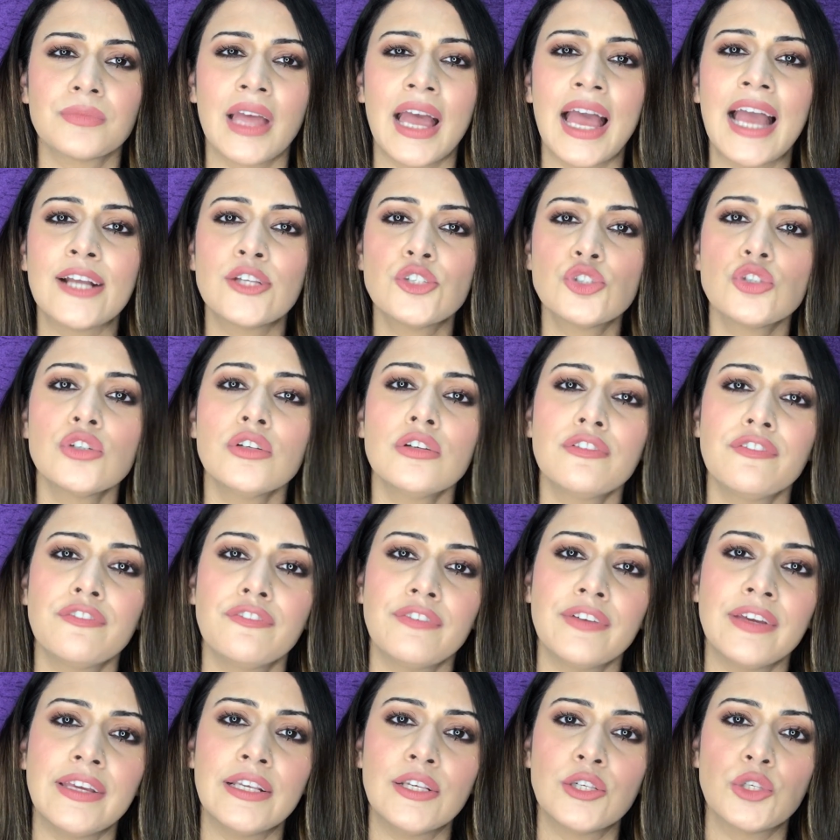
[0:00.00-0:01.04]
actual
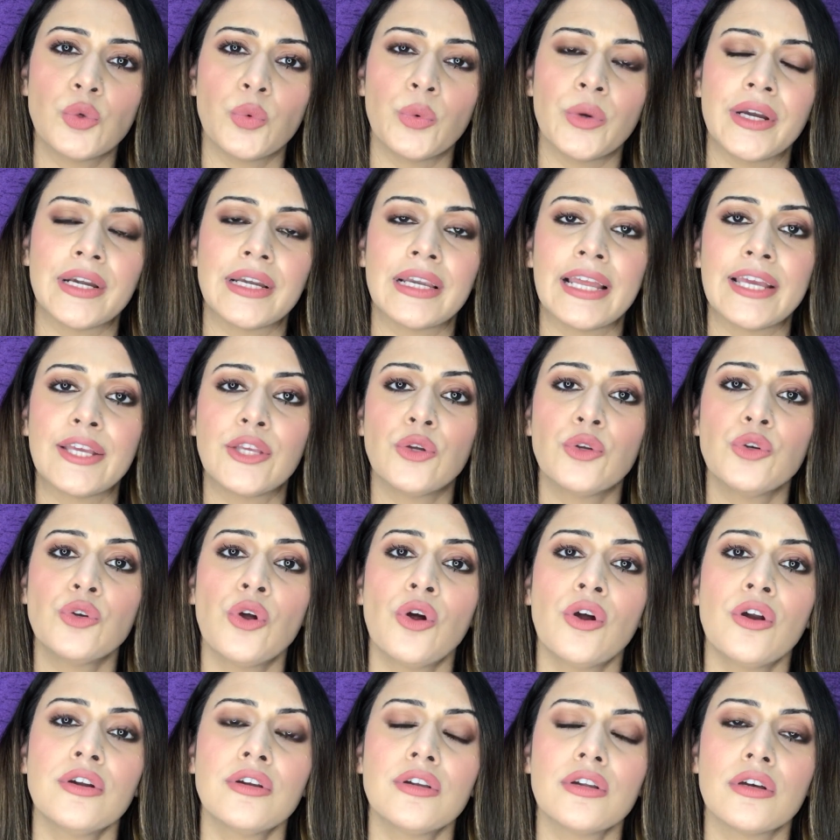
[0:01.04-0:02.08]
feel to it, like you're
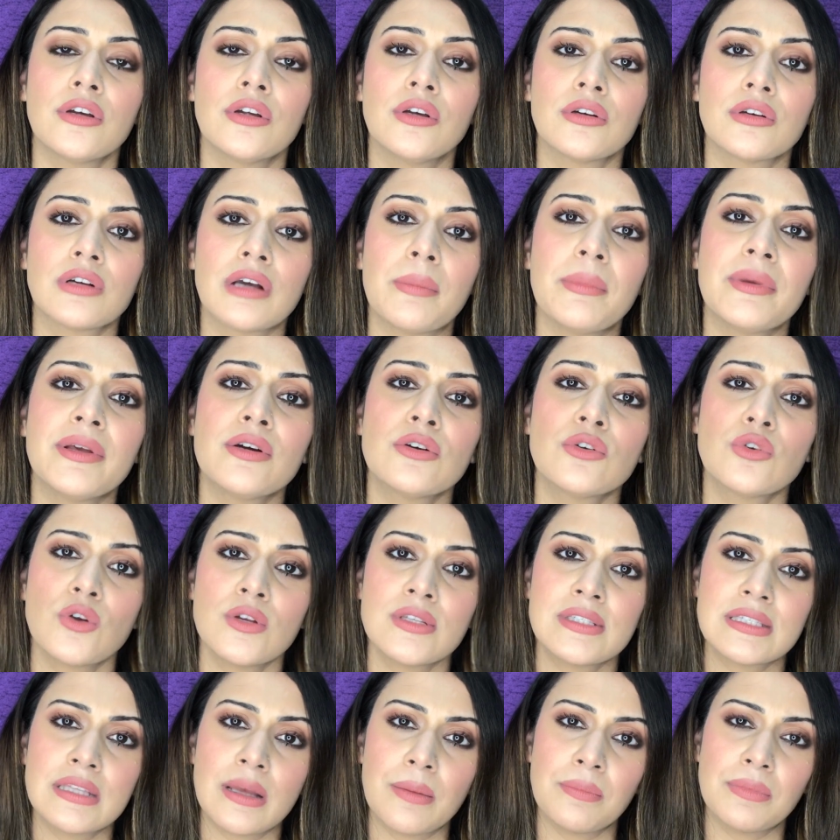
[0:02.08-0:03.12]
not coming
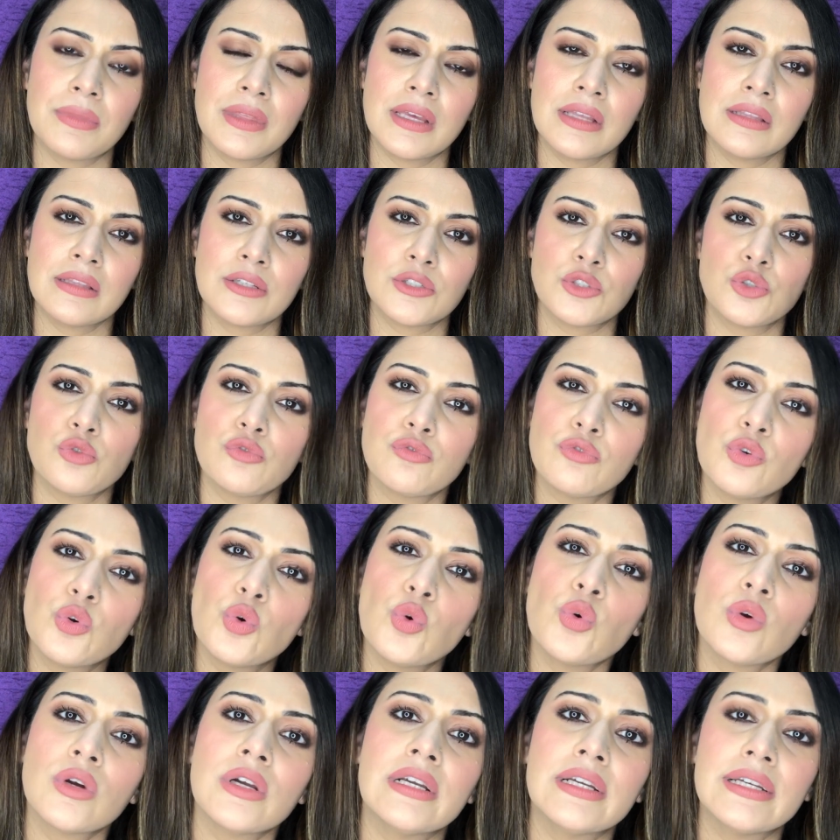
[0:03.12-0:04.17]
across something that you've
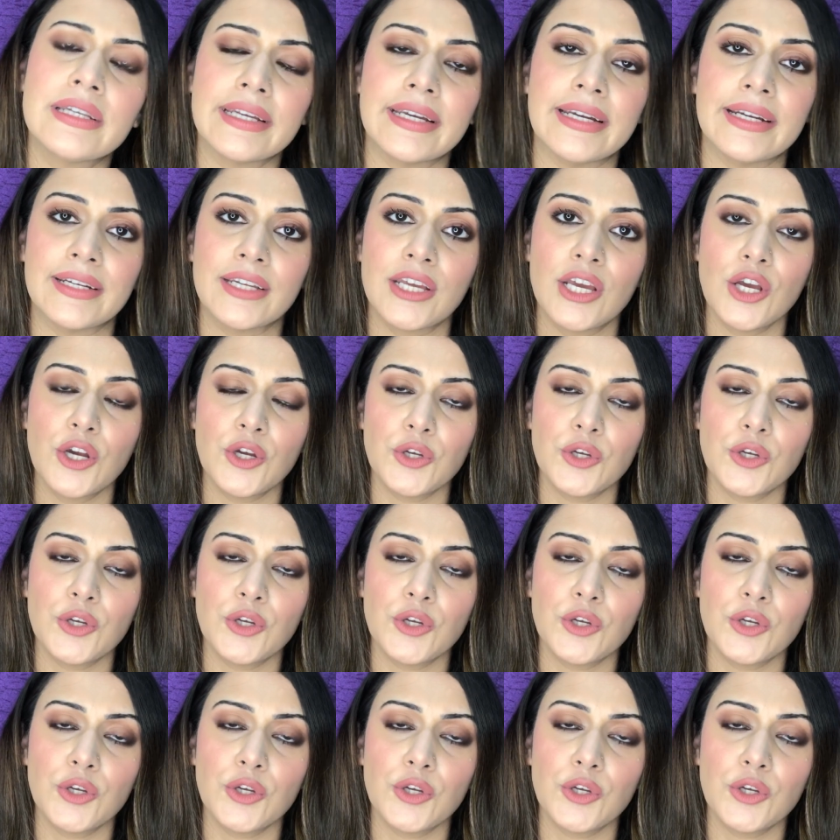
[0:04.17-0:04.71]
googled it.